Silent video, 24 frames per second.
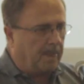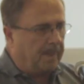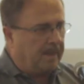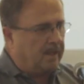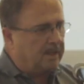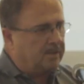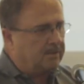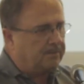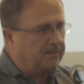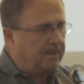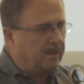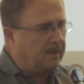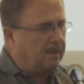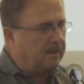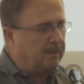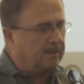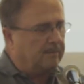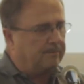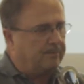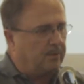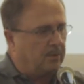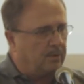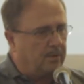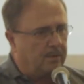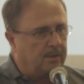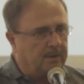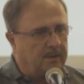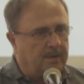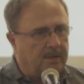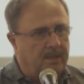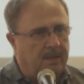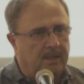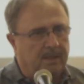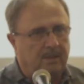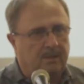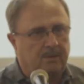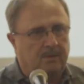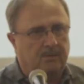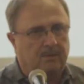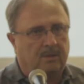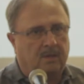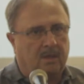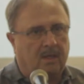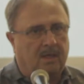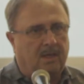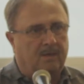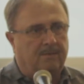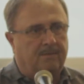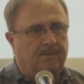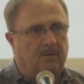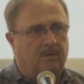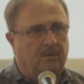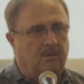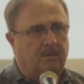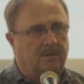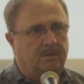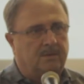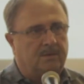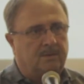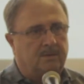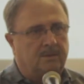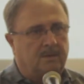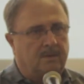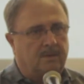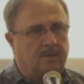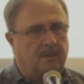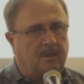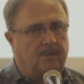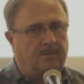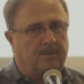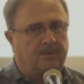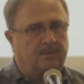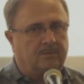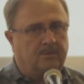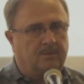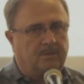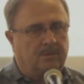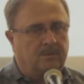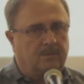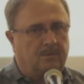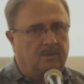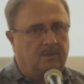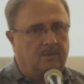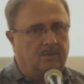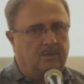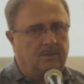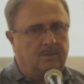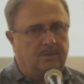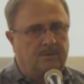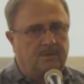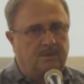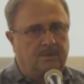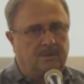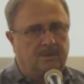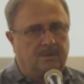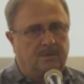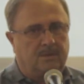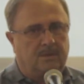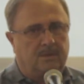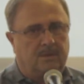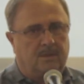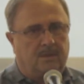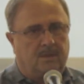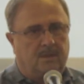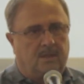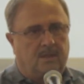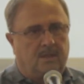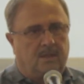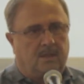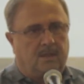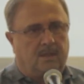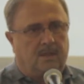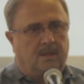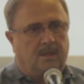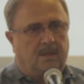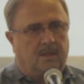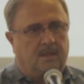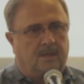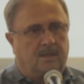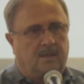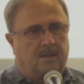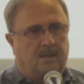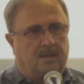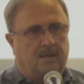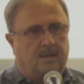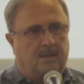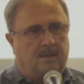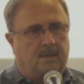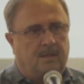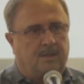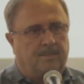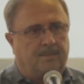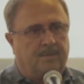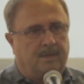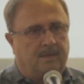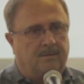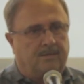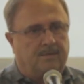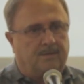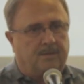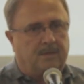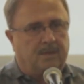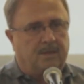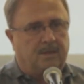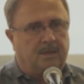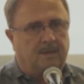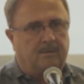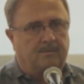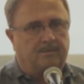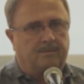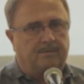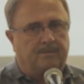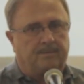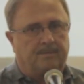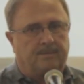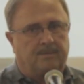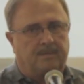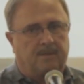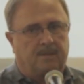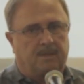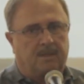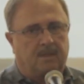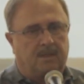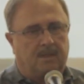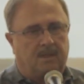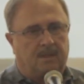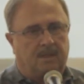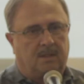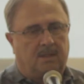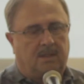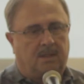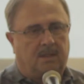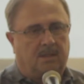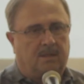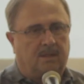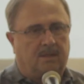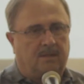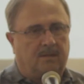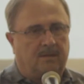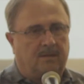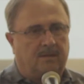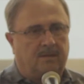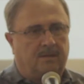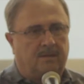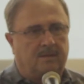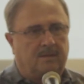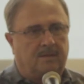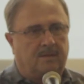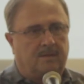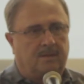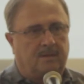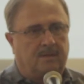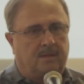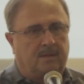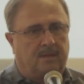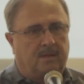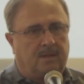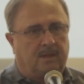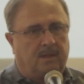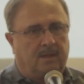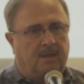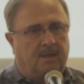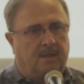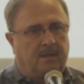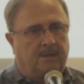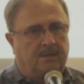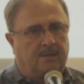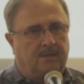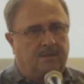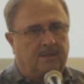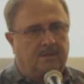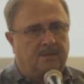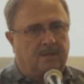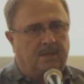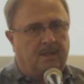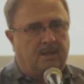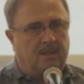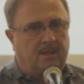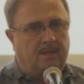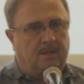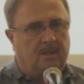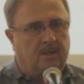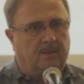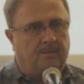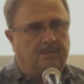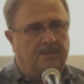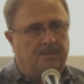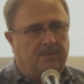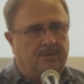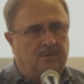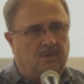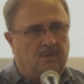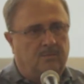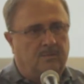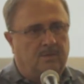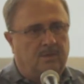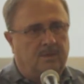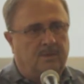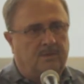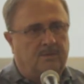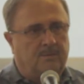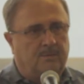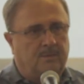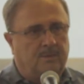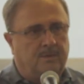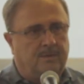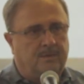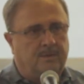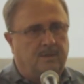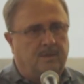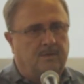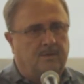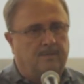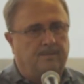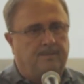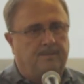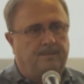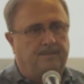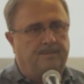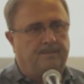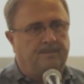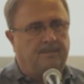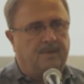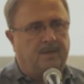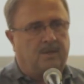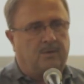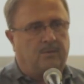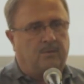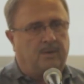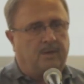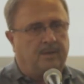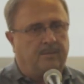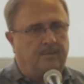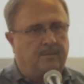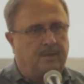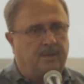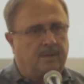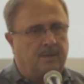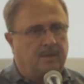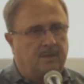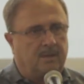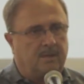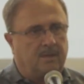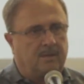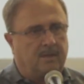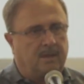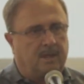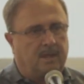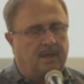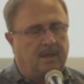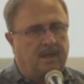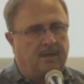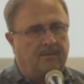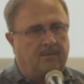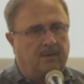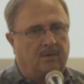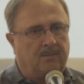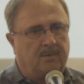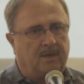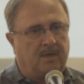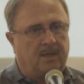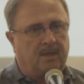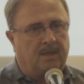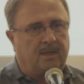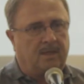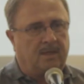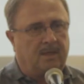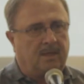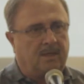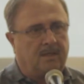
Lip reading: It's very important. They can do a lot for us, help us with the roads and keep everything up. And they can help us so much with their equipment they have already.